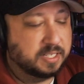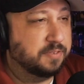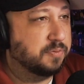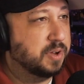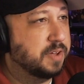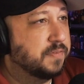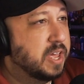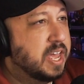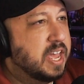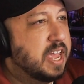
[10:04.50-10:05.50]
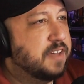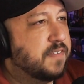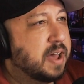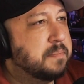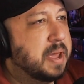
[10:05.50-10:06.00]
if
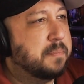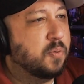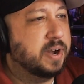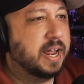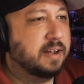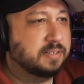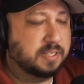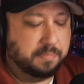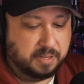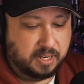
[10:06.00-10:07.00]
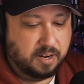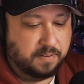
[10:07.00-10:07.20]
I may point out something here,